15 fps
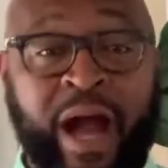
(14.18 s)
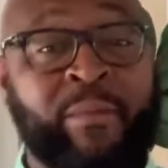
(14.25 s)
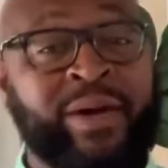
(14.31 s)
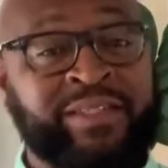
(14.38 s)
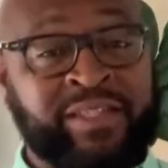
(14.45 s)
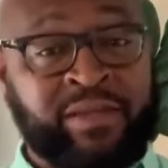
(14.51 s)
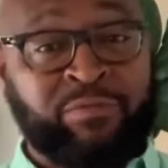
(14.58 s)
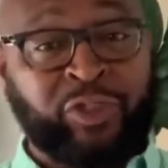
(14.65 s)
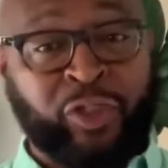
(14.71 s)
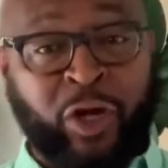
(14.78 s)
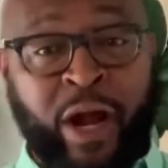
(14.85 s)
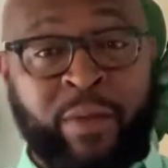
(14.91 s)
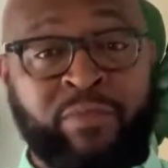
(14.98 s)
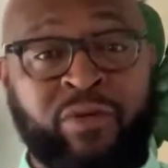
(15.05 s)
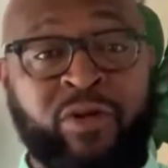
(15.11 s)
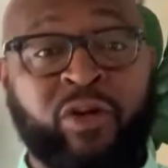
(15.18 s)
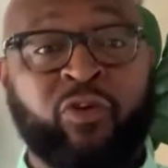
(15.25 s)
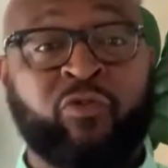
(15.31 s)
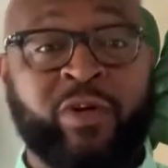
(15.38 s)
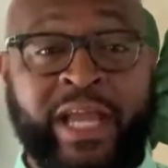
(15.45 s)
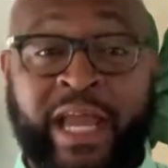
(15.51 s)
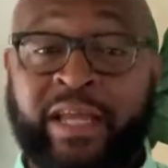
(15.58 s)
I'm Azim Sharp,
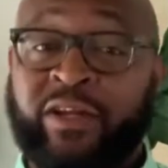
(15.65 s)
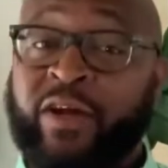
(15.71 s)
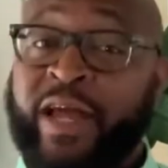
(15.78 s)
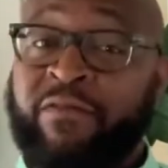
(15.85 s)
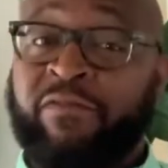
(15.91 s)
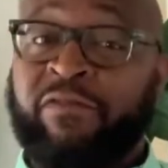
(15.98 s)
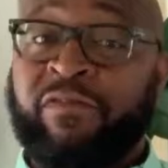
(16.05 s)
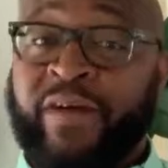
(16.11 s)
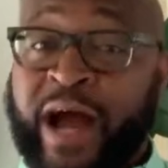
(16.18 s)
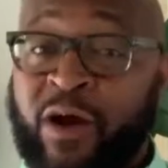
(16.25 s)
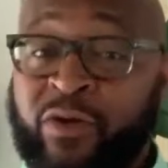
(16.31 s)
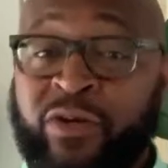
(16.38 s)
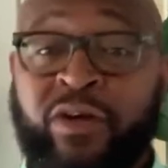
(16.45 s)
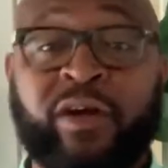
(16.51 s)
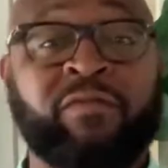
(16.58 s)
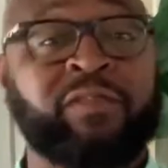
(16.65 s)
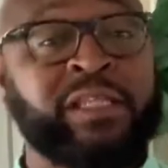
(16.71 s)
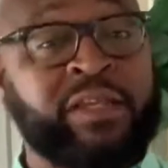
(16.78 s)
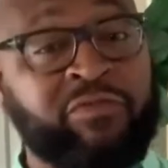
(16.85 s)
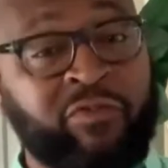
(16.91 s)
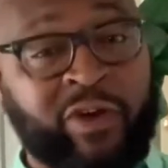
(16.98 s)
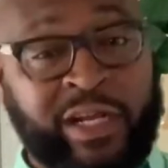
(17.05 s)
creator and founder of
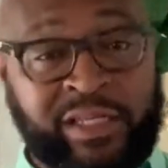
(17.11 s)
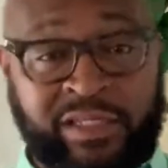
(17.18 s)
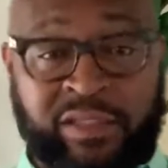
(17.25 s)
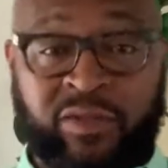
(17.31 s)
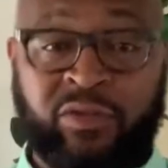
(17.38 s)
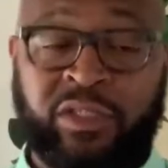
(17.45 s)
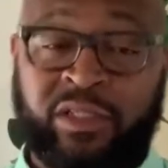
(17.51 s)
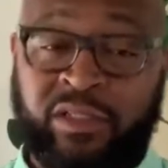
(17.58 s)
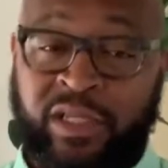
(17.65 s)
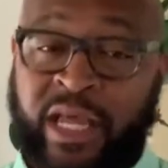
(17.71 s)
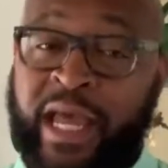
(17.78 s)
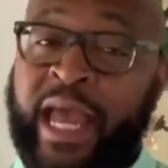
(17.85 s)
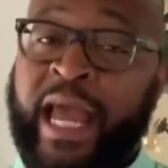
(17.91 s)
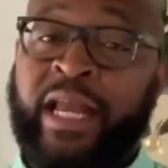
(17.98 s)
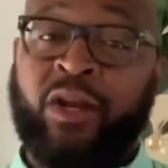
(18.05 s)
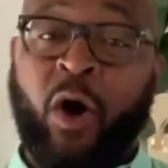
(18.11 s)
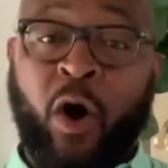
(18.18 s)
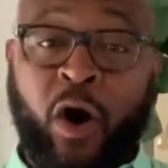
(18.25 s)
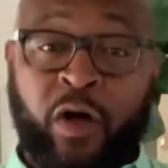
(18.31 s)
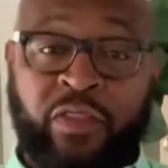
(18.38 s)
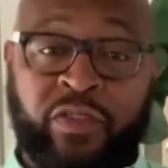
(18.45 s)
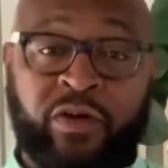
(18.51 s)
Leaf Credit Solutions and
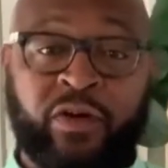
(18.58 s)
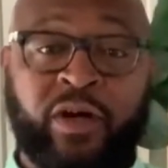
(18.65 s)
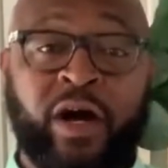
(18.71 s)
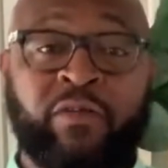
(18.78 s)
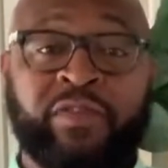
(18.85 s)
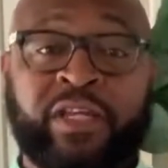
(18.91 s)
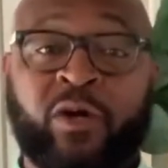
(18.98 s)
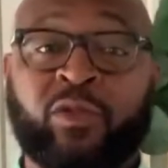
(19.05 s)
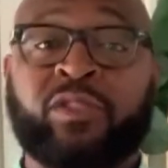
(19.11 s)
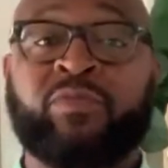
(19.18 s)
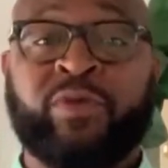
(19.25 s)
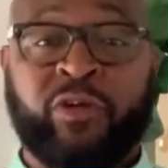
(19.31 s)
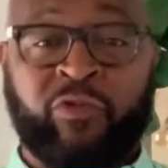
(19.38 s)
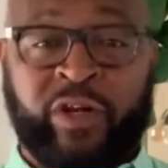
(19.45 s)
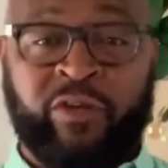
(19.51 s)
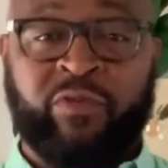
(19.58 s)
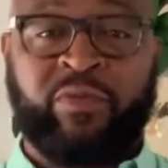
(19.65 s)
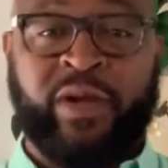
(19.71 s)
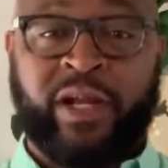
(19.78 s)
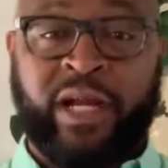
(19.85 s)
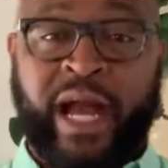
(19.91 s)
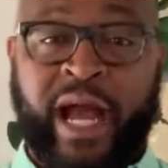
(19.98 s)
author of the Ultimate Credit
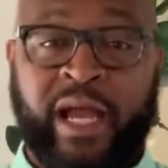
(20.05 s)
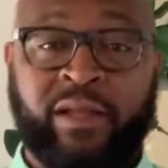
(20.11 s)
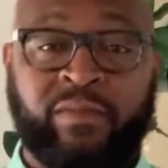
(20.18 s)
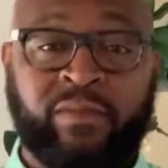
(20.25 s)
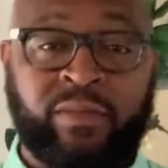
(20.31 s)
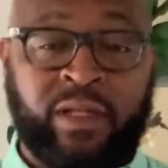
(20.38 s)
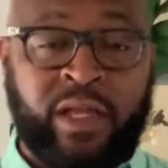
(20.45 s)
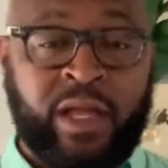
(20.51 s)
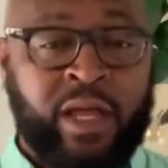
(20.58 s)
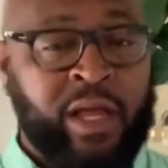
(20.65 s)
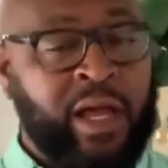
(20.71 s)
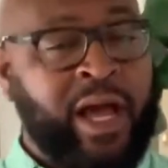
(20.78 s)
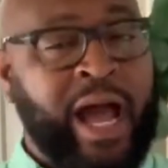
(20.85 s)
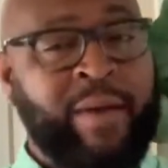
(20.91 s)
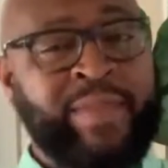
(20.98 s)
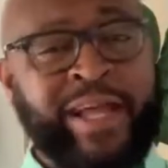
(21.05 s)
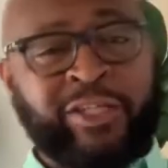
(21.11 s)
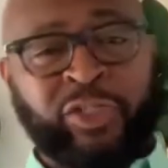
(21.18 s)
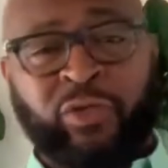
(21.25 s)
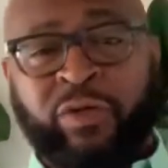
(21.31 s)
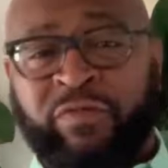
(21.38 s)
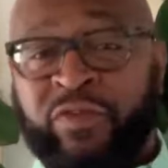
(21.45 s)
Repair Guide. I'm not
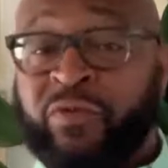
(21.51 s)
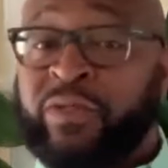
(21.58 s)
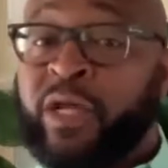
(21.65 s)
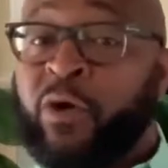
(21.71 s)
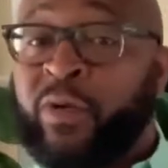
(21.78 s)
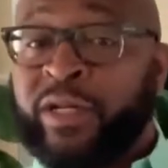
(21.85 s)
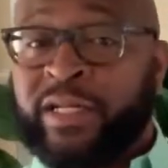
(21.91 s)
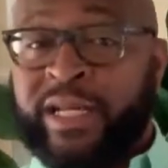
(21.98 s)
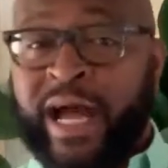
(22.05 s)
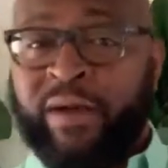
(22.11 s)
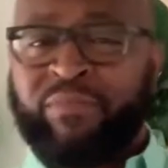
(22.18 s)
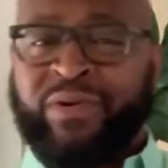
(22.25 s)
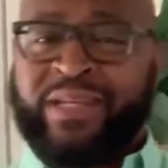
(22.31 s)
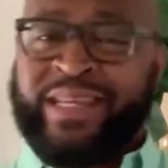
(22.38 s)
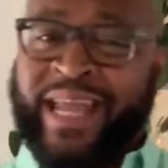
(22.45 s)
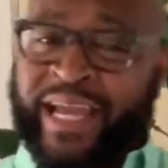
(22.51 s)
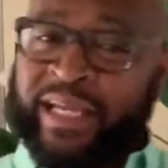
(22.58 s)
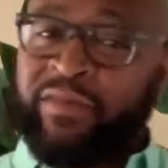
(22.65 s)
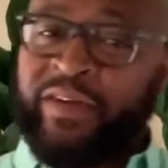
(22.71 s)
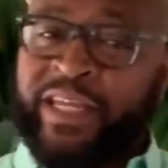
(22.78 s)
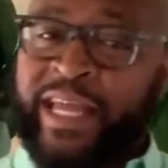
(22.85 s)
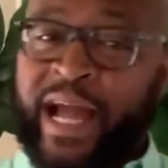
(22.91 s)
sure if you know it or not, but
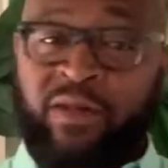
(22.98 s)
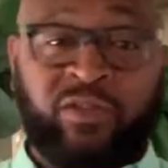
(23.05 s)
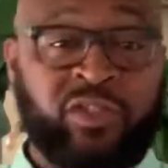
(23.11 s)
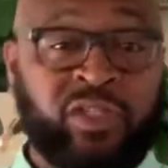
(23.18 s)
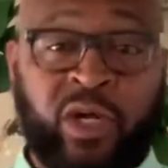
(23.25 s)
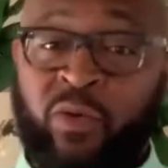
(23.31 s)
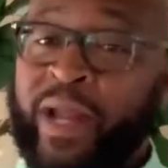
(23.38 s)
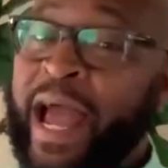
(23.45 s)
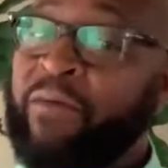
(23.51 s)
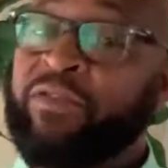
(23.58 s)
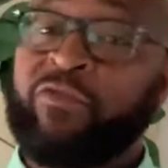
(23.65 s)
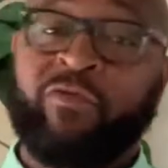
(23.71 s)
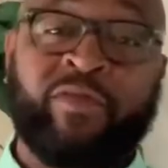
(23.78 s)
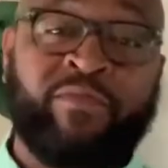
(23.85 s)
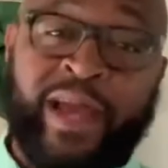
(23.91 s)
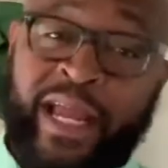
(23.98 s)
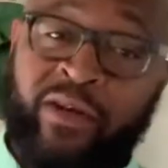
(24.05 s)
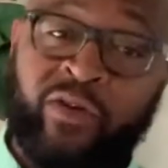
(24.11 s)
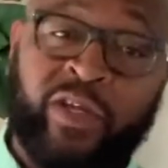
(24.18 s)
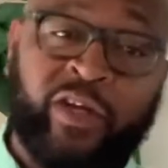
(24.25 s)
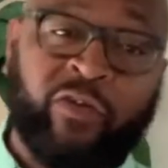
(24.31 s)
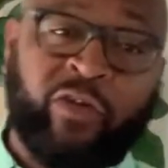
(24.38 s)
negative accounts don't have to
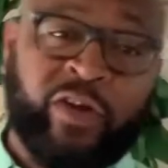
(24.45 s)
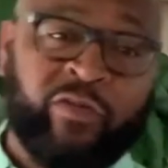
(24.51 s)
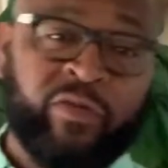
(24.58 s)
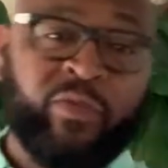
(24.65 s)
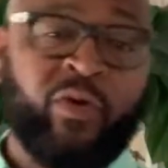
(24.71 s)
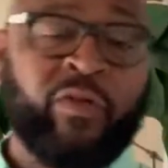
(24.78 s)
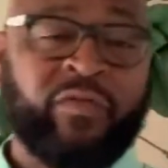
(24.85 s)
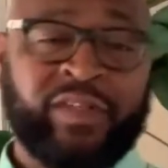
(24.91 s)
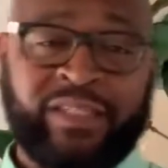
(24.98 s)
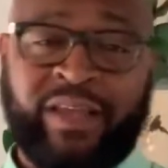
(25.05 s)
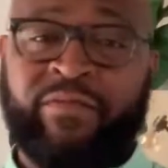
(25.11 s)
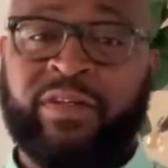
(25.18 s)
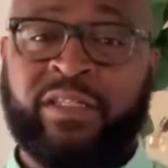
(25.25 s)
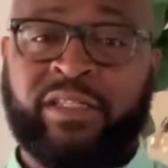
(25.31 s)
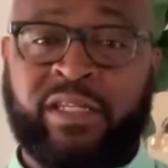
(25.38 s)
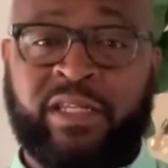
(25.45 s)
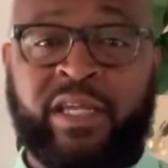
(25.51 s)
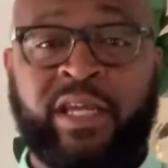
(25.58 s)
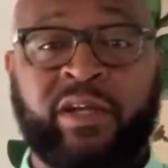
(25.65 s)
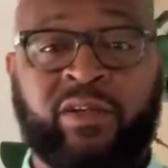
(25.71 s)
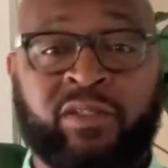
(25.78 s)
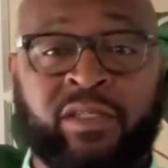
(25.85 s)
remain on your credit report for 7 to 10
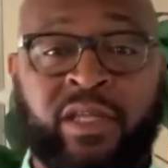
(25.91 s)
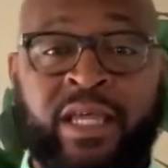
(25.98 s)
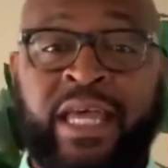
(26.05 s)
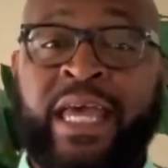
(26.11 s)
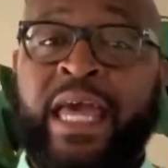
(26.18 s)
years.